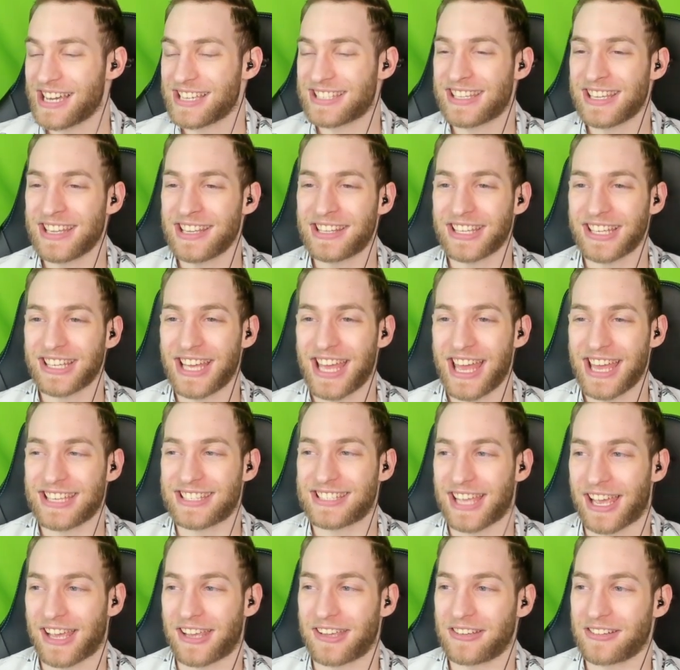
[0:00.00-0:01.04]
Isn't the
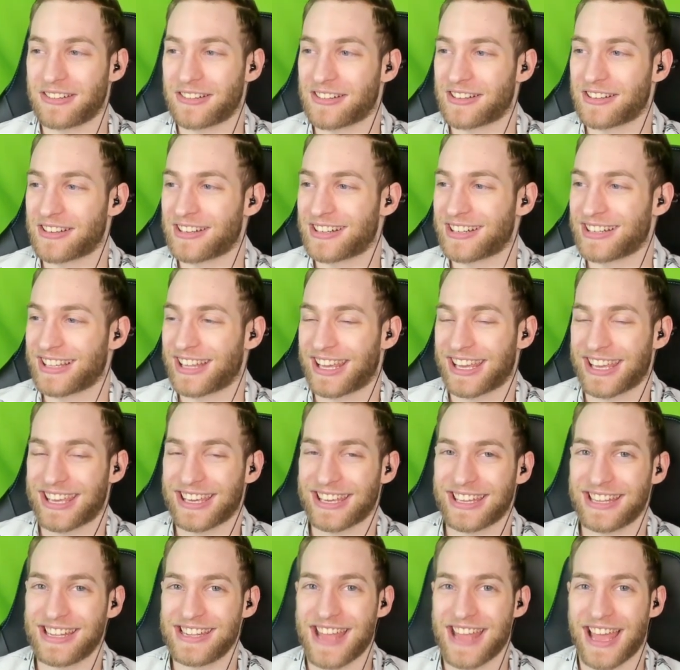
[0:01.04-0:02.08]
Executor so
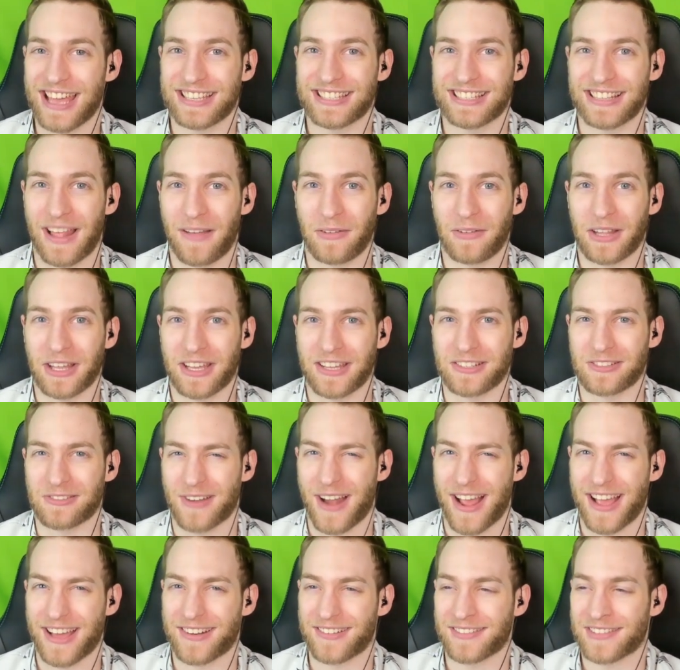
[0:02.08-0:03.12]
like next level, like a
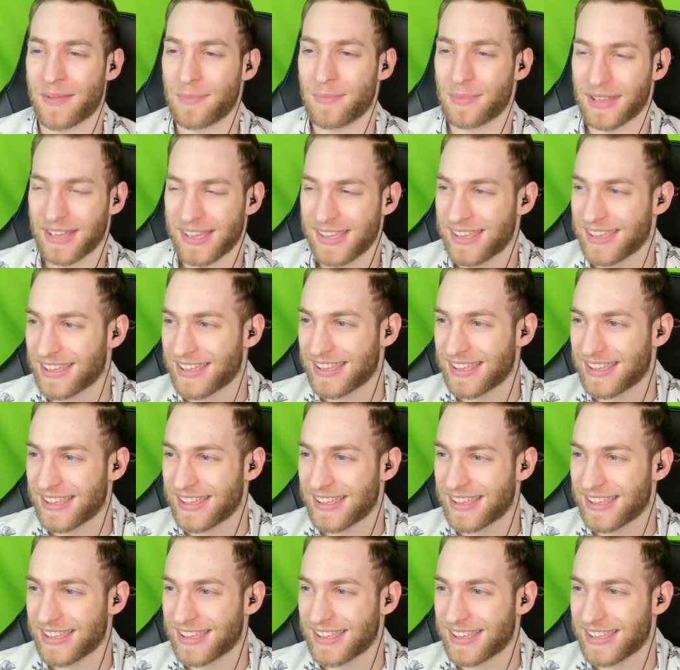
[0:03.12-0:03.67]
dragon or something?